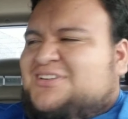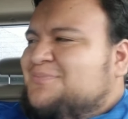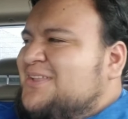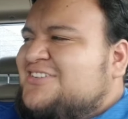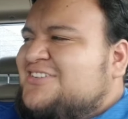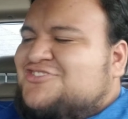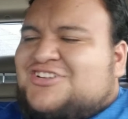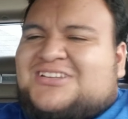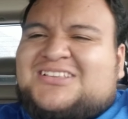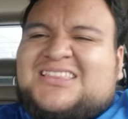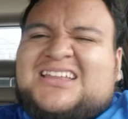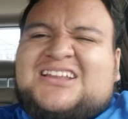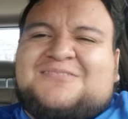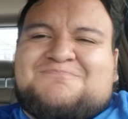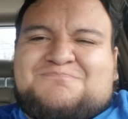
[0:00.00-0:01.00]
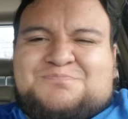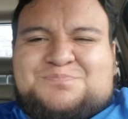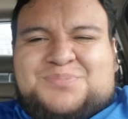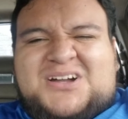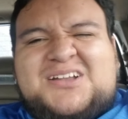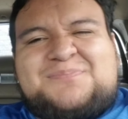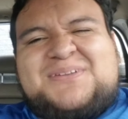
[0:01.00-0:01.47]
I'm trying to let it
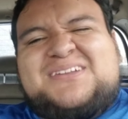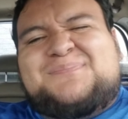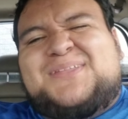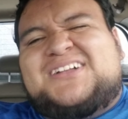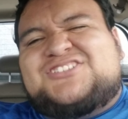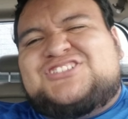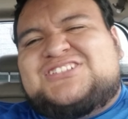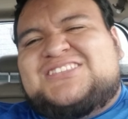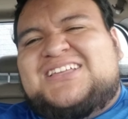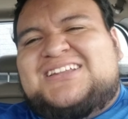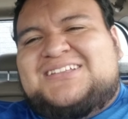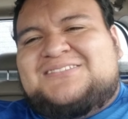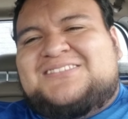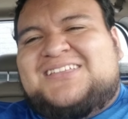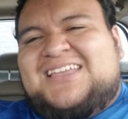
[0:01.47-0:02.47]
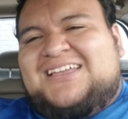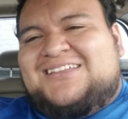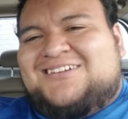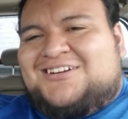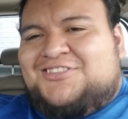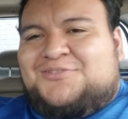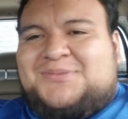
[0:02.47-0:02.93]
bug me. I'm not trying to let it get
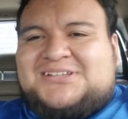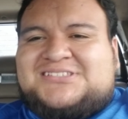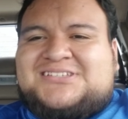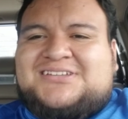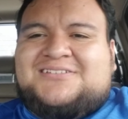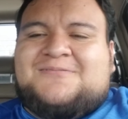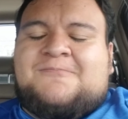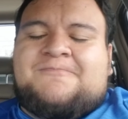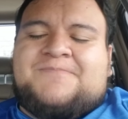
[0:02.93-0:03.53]
under my skin.